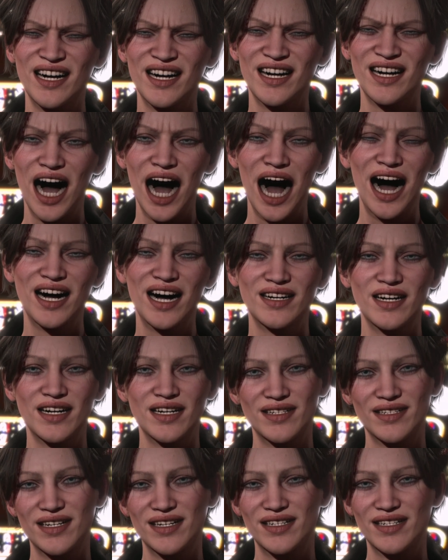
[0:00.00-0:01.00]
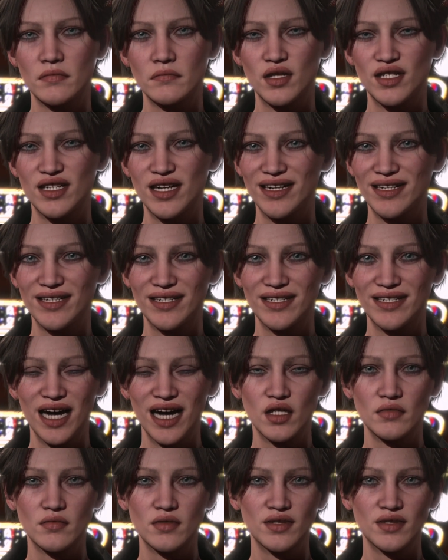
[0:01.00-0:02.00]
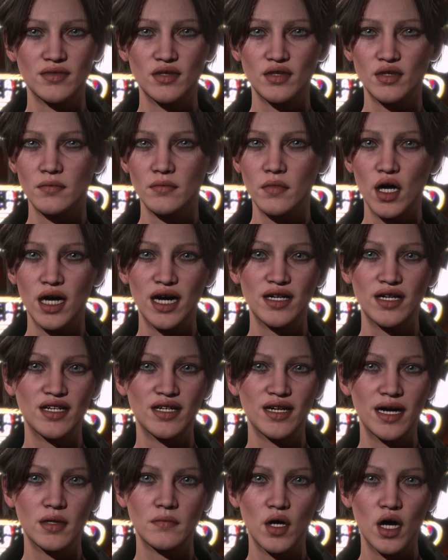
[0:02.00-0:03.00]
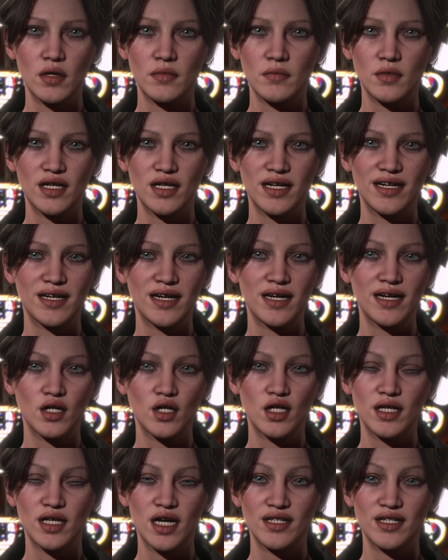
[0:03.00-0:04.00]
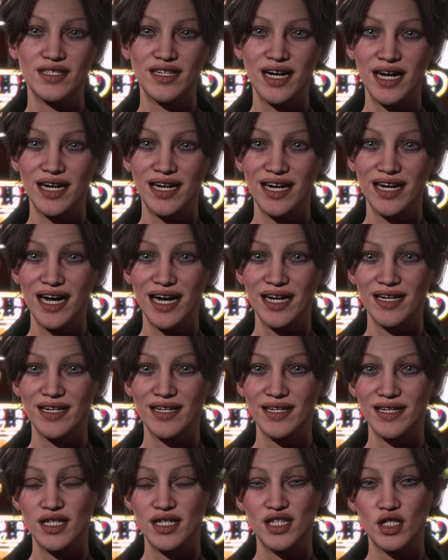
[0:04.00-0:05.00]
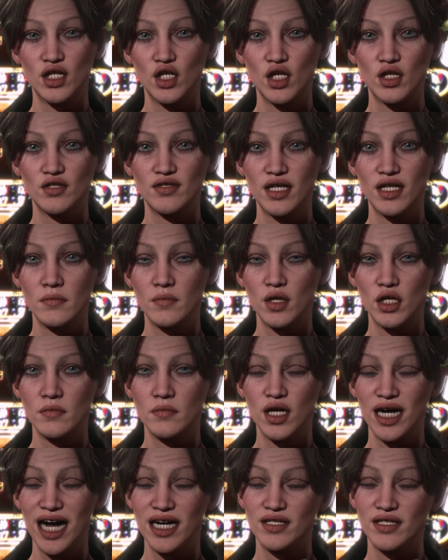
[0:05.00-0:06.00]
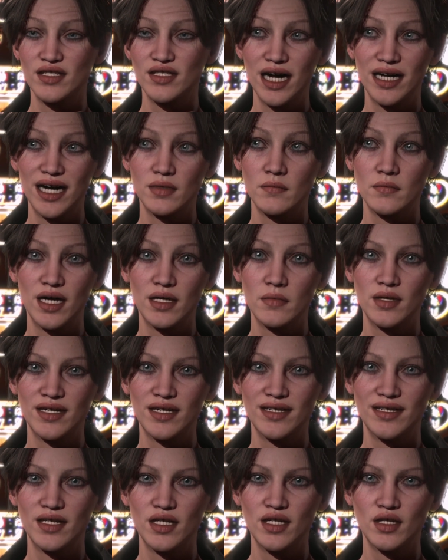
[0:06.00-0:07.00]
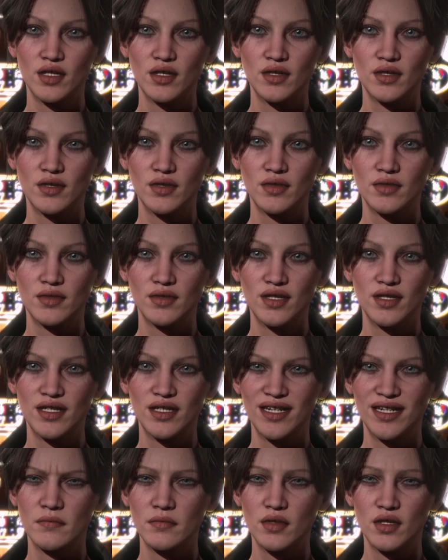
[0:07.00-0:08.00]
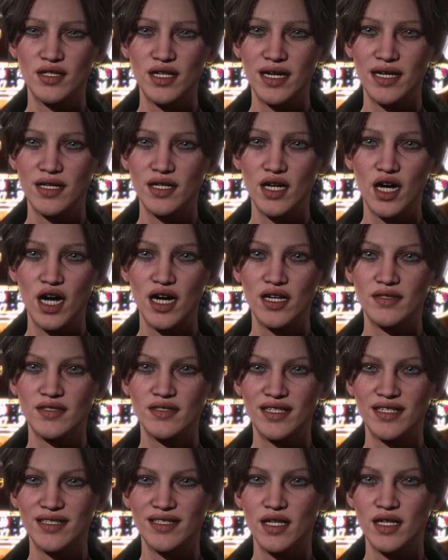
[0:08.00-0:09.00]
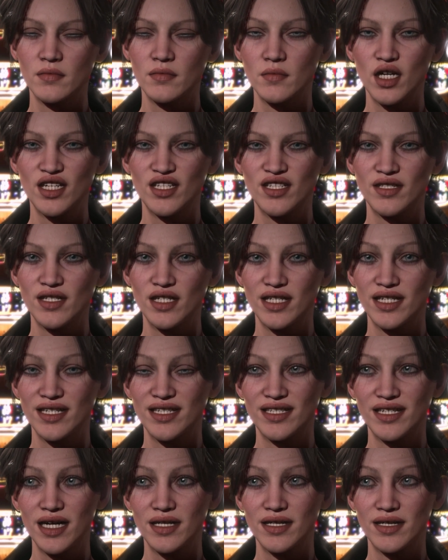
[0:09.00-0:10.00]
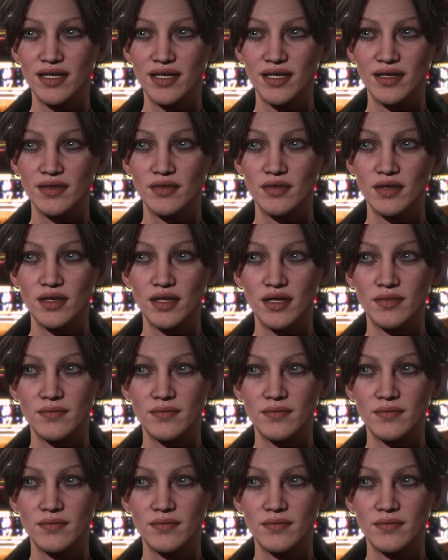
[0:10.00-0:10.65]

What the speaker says: I think there's a 10% discount for the first month and probably not going on sale again until November Black Friday maybe, so 10% off is not much of an incentive.